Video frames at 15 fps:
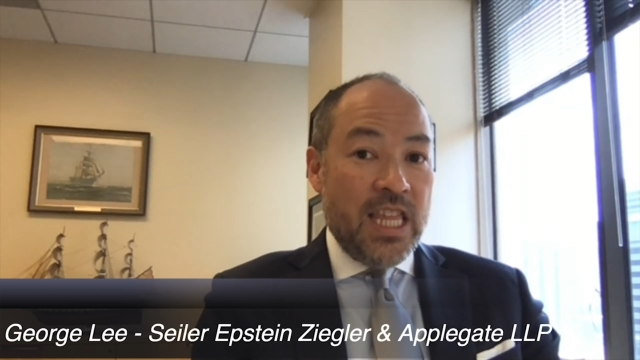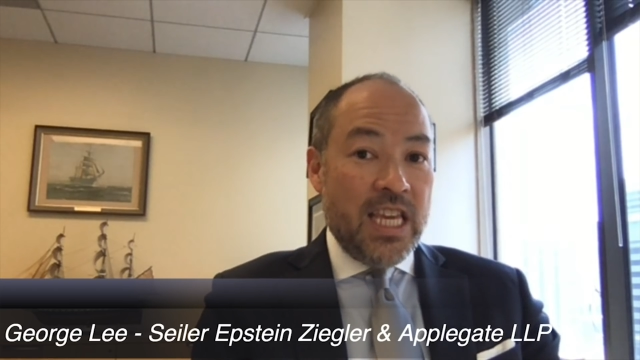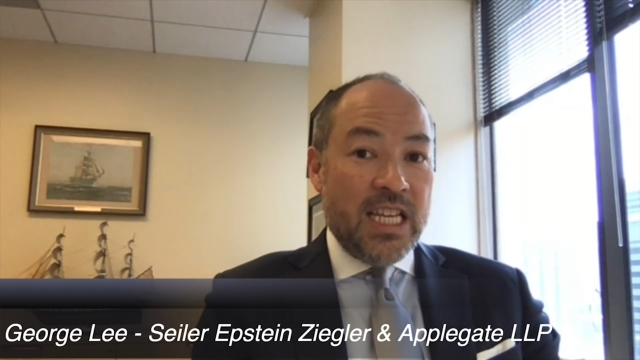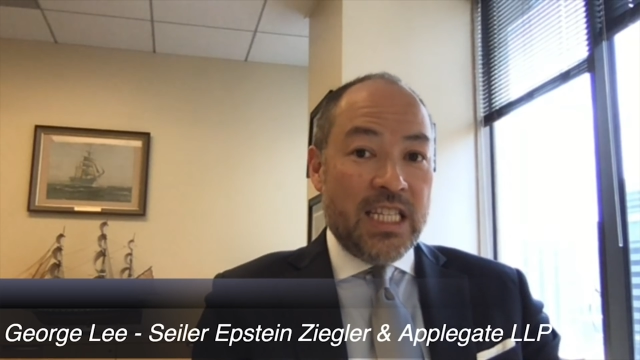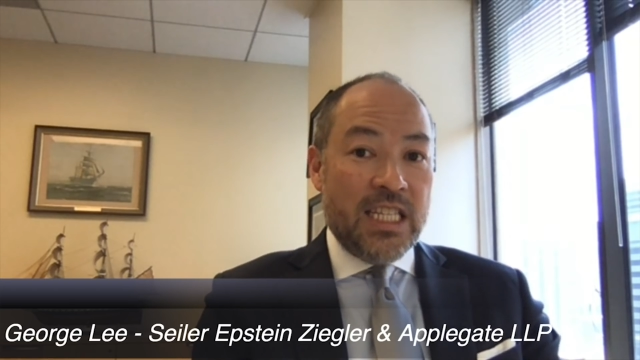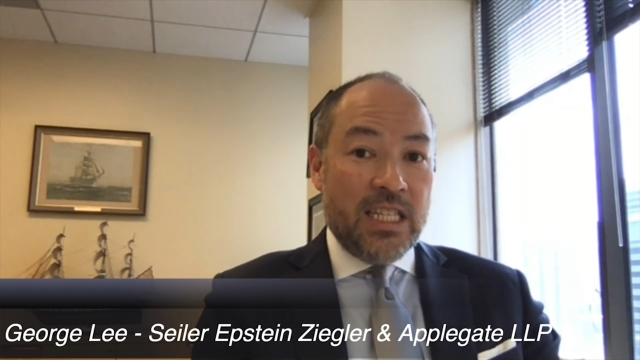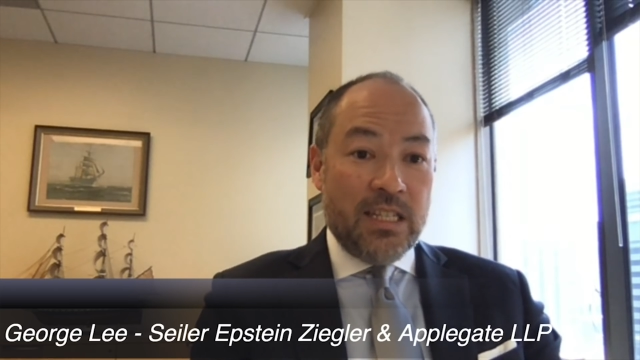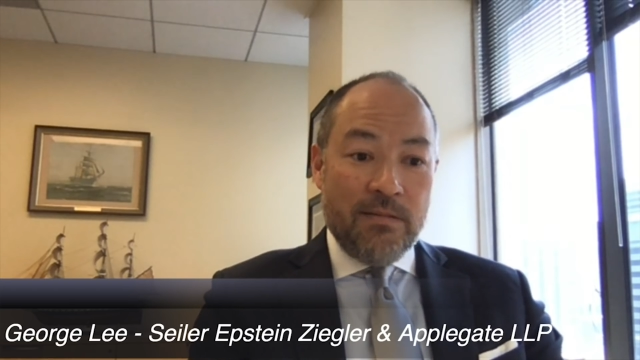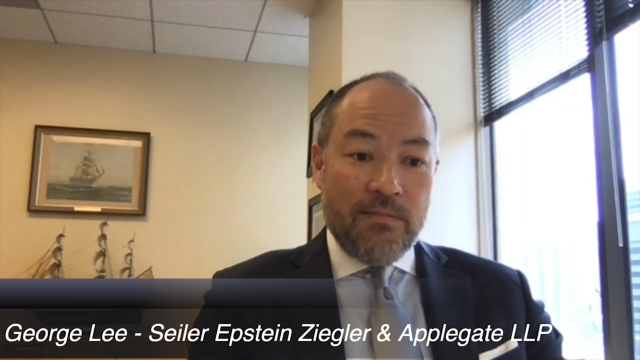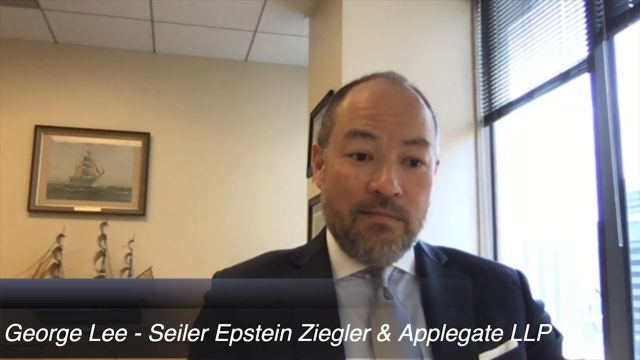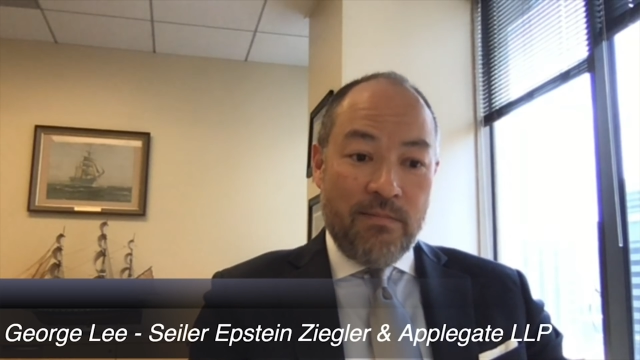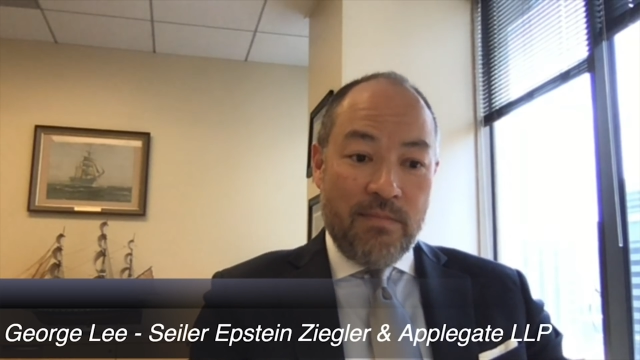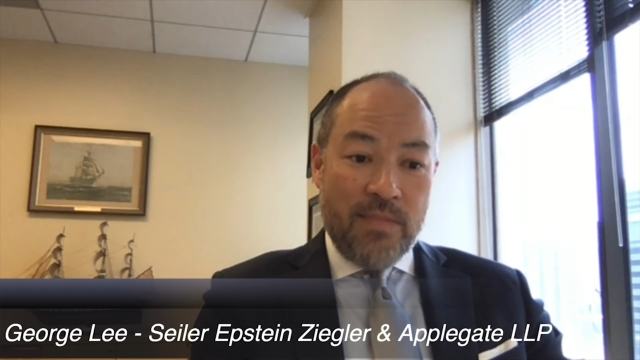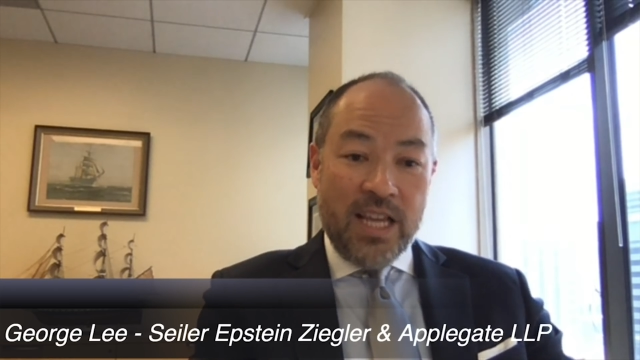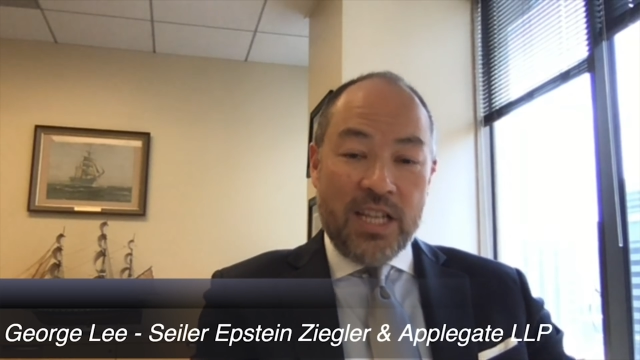
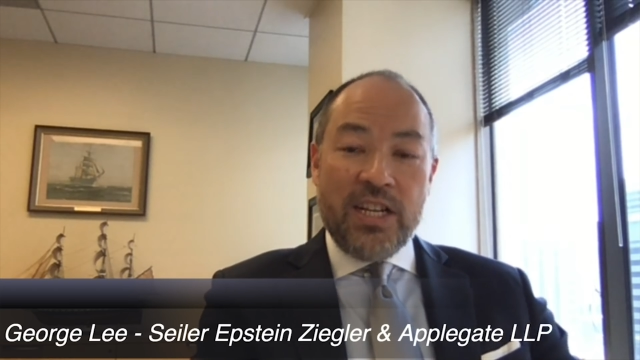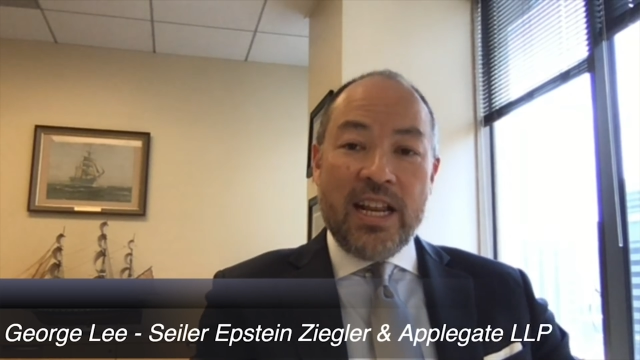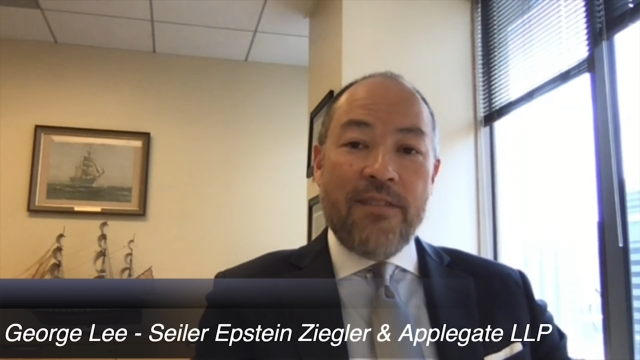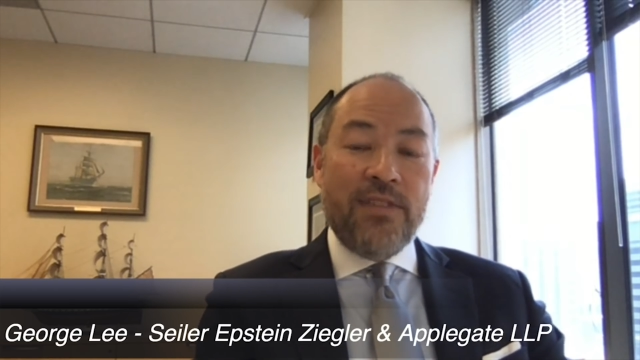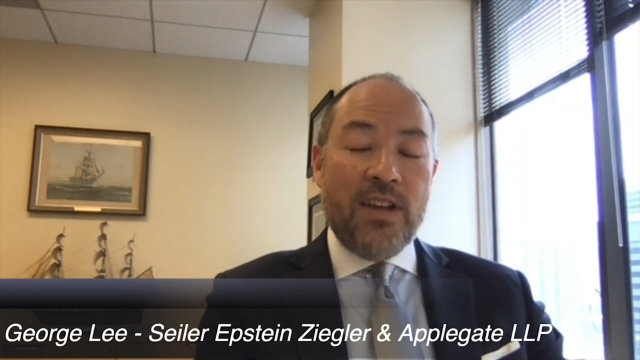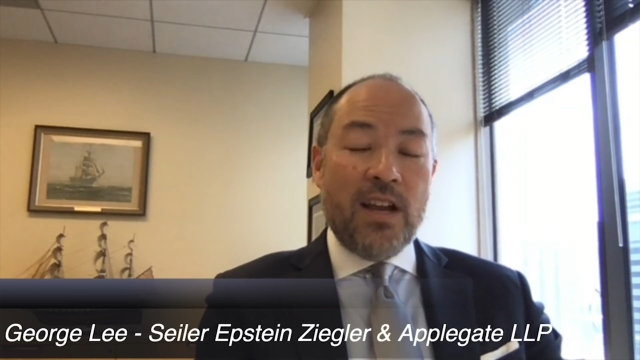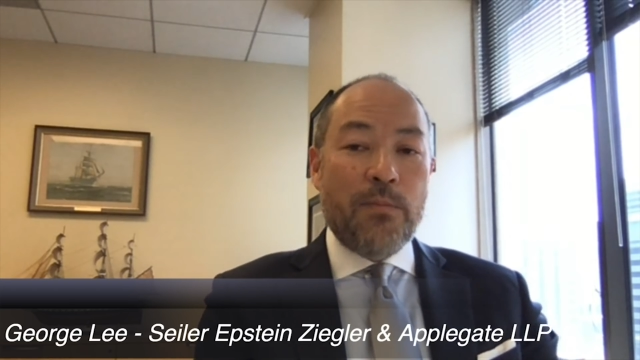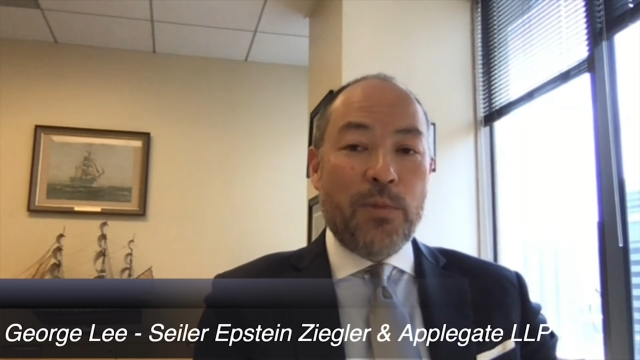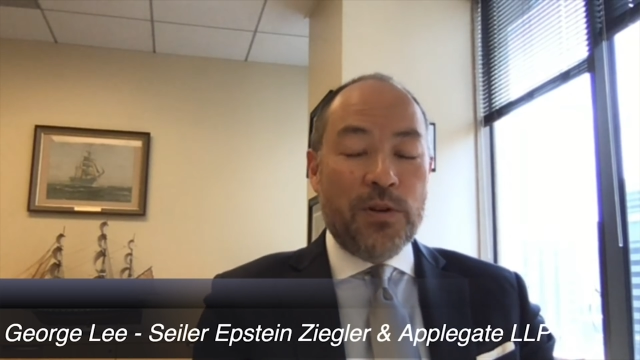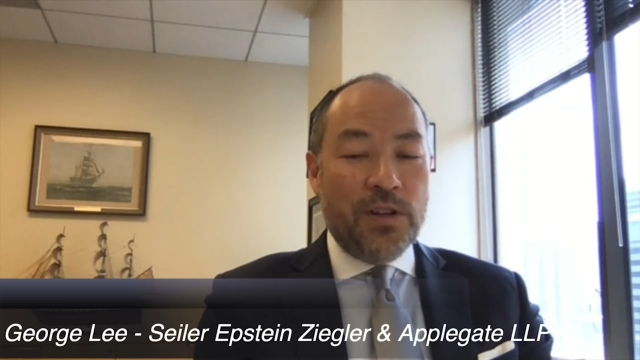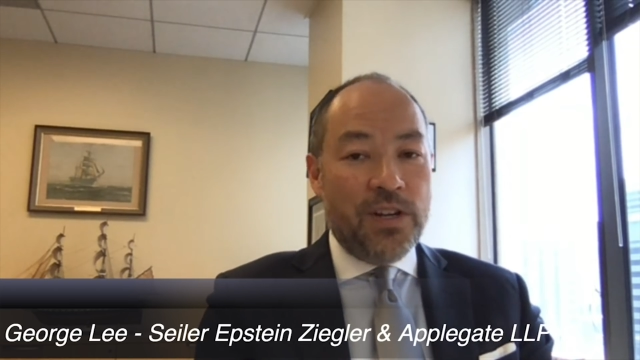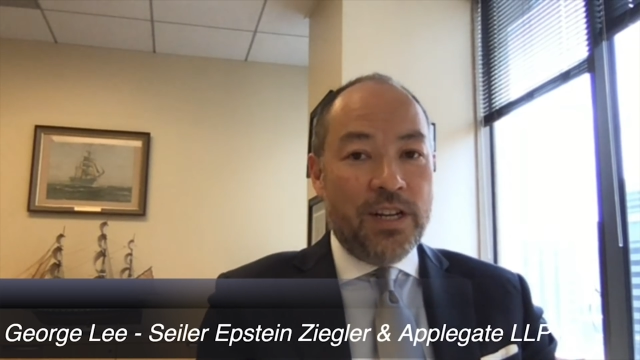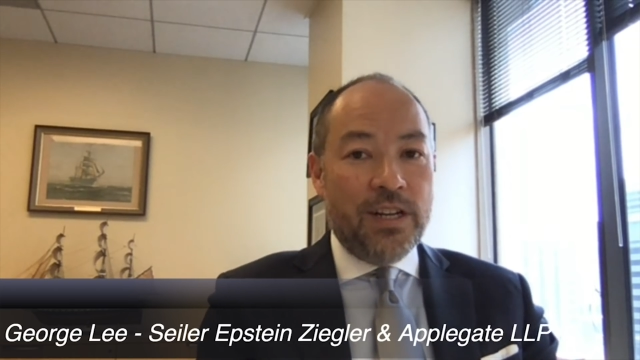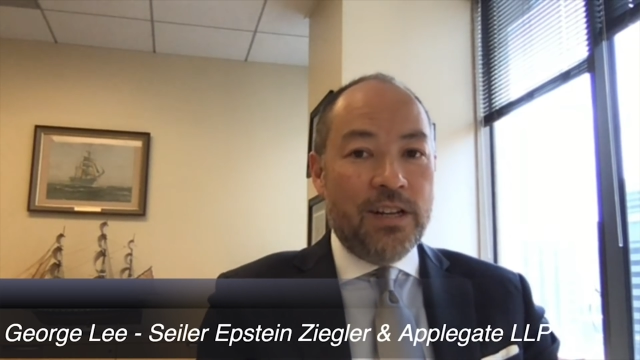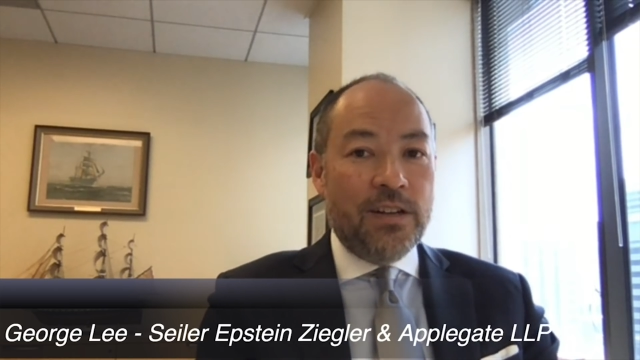they should have the
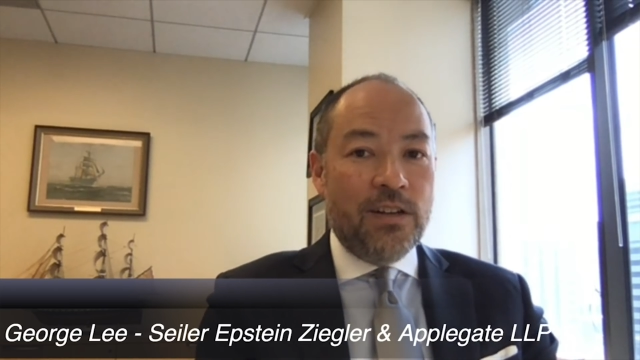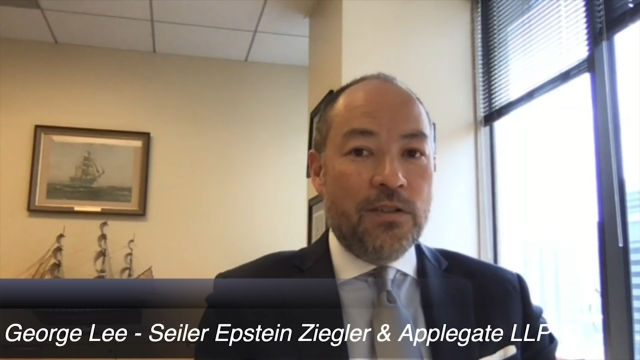opportunity to